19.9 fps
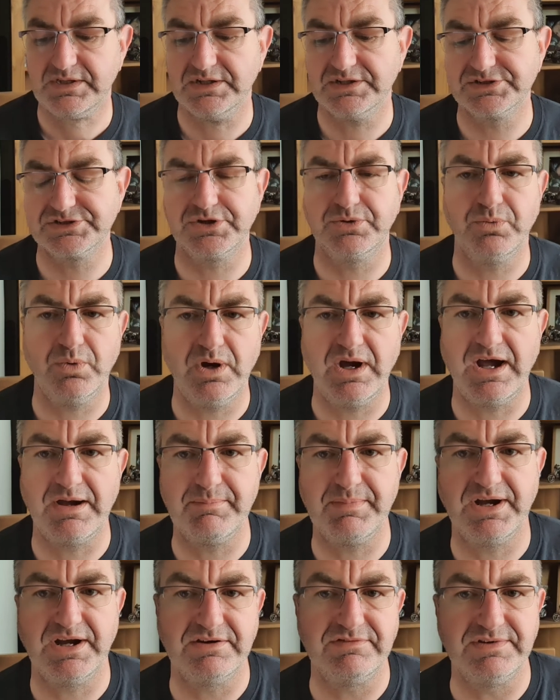So what
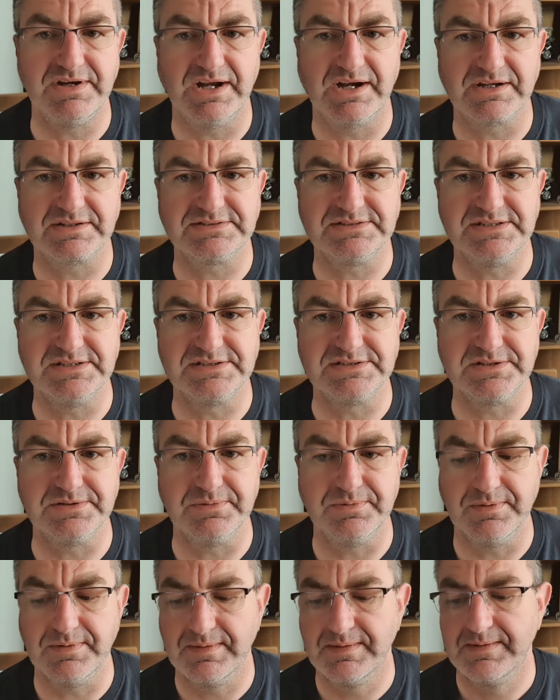am I reacting
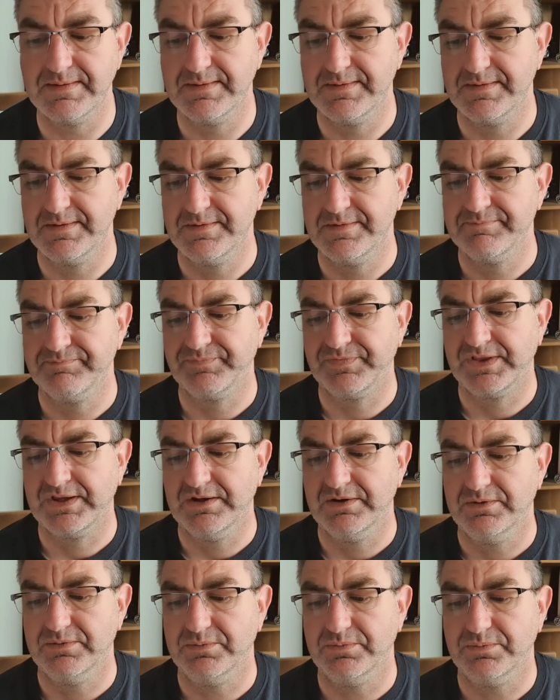to?
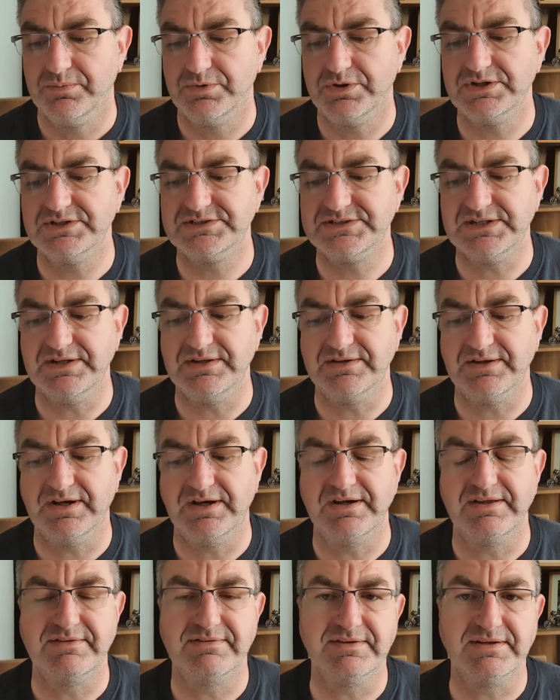What is it that
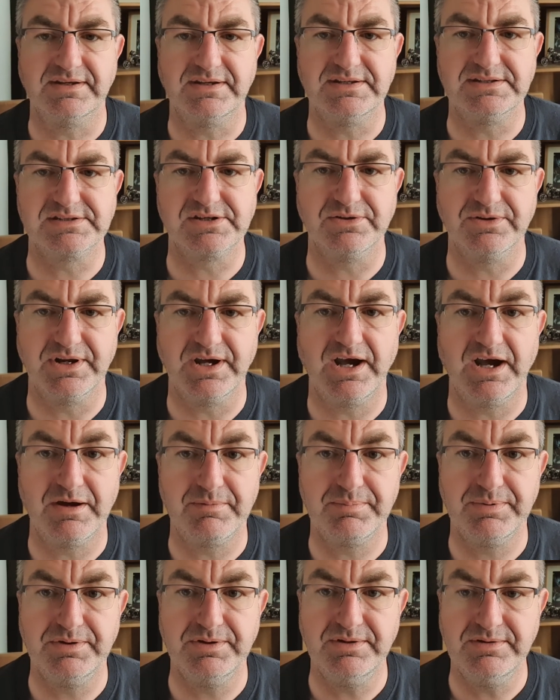I think is going to
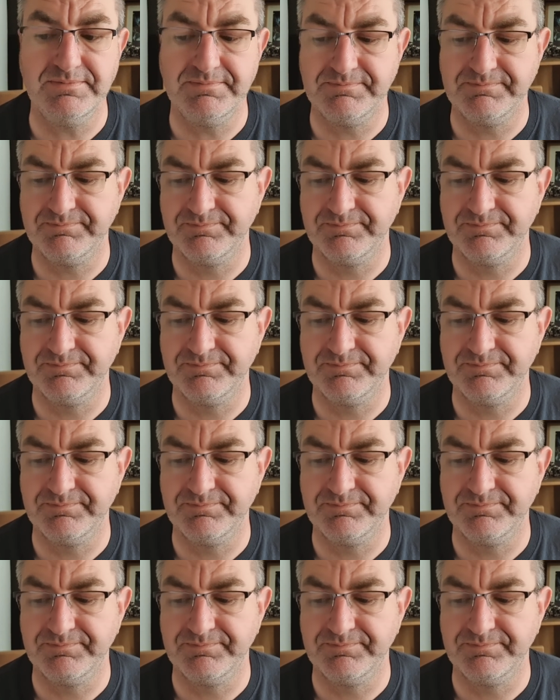happen?